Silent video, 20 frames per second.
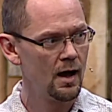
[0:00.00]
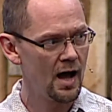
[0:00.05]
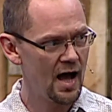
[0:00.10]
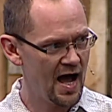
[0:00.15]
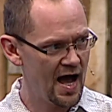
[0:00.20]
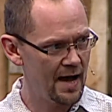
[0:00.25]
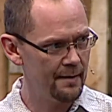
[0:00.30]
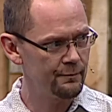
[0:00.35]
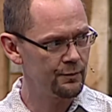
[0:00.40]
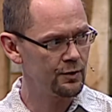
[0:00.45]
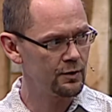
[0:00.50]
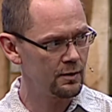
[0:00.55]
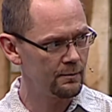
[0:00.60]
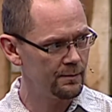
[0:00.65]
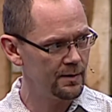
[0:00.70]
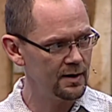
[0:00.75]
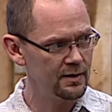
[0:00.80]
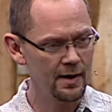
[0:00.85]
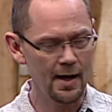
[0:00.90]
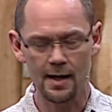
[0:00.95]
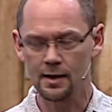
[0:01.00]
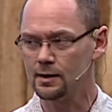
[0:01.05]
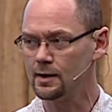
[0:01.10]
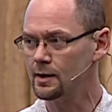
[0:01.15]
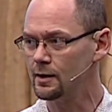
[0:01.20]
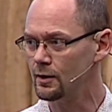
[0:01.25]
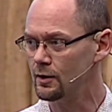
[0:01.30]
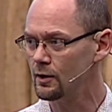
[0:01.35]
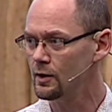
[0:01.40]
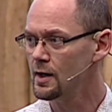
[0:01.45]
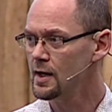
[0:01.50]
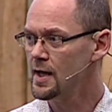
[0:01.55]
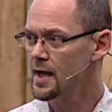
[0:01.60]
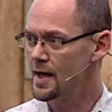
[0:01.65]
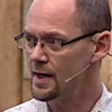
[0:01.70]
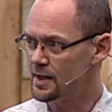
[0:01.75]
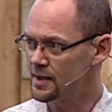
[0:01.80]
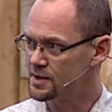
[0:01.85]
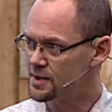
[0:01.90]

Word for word: I'm going to be that leader. And he